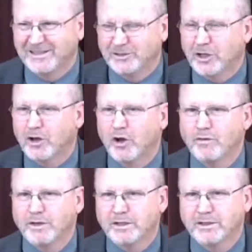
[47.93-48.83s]

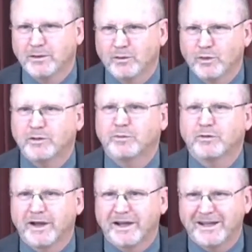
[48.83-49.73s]
Jehovah will
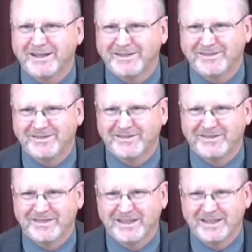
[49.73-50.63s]
provide.
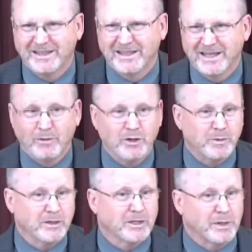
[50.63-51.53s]
And we
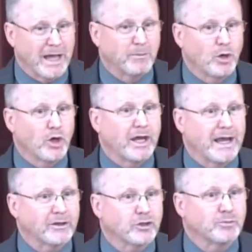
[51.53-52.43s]
spent some time looking
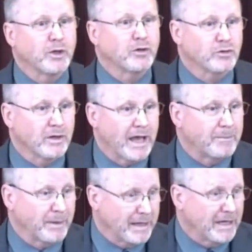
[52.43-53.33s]
at the spiritual
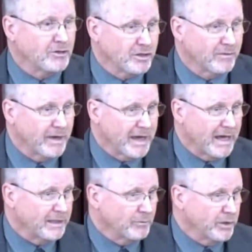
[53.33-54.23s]
application of
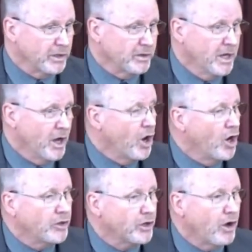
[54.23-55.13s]
that that we
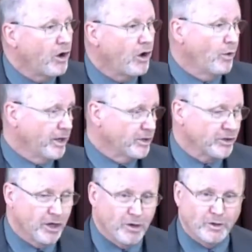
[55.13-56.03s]
ought to always
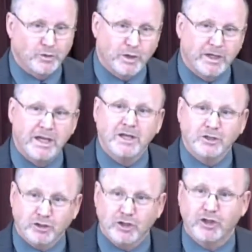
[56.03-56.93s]
know as we
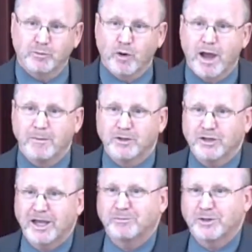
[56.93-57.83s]
see the promise
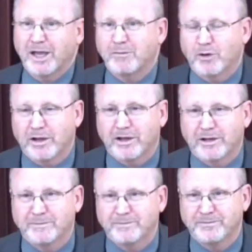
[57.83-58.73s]
kept to
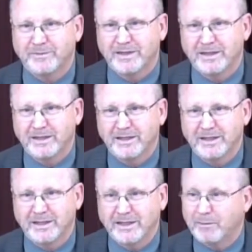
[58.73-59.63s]
Abraham.
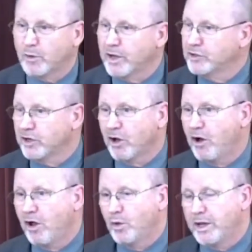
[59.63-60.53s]
That brings it
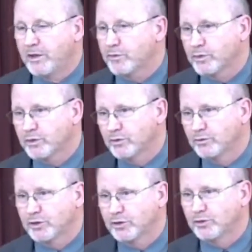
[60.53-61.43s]
all the way through
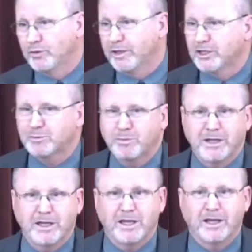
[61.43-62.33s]
to us
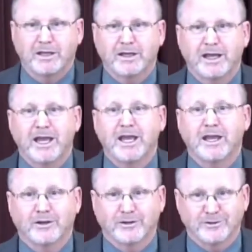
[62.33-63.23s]
being
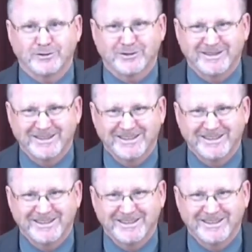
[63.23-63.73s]
heirs